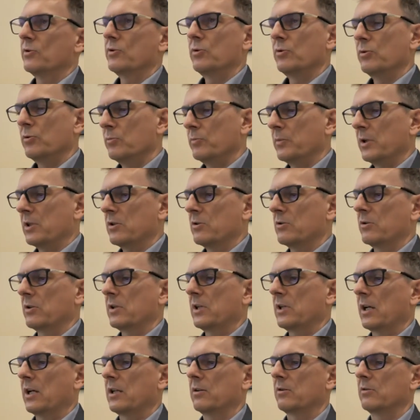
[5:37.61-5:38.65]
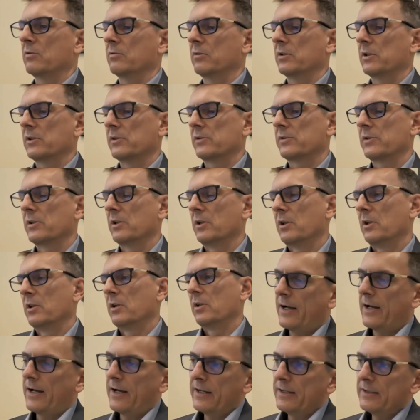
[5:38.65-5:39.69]
two major categories.
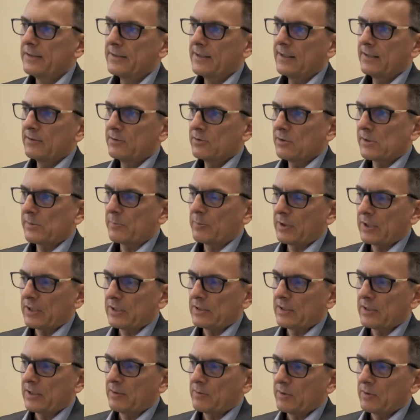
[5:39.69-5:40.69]
I tend to split them